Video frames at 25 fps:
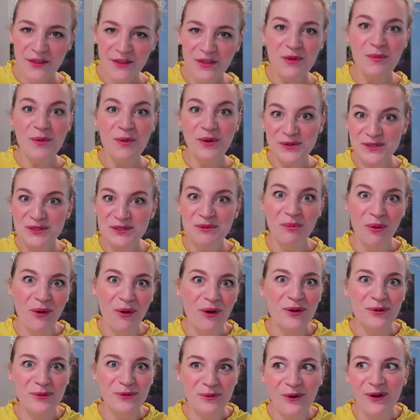The most
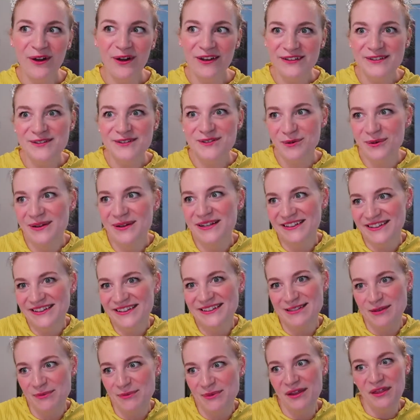important royals, Queen
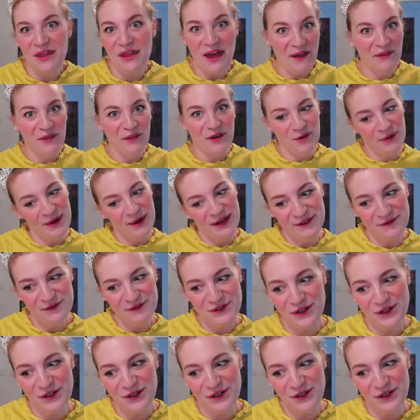Elizabeth and the Queen of